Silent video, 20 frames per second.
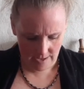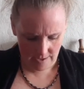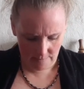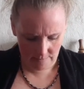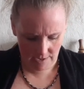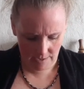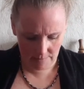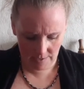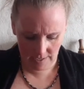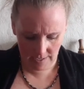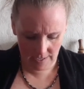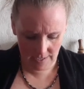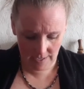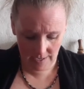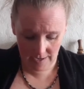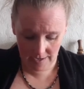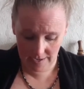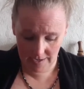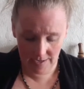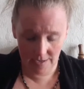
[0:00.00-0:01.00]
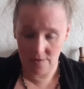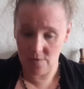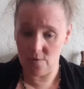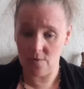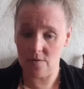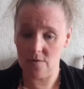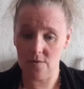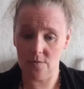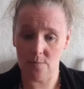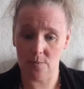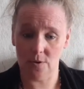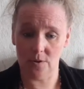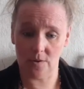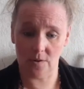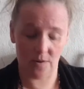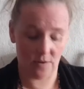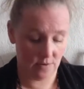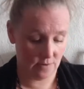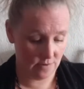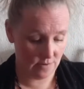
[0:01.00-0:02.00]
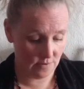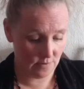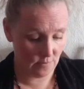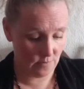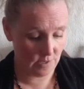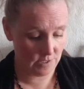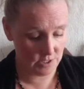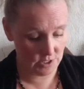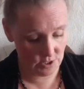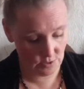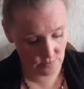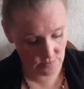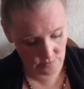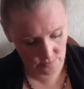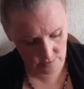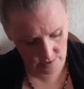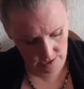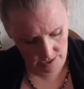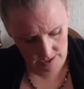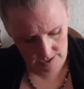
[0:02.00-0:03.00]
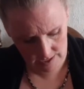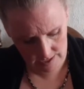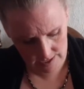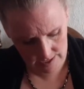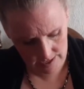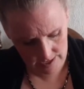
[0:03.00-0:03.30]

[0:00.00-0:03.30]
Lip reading: Maybe I ordered book 1, 2, and 3.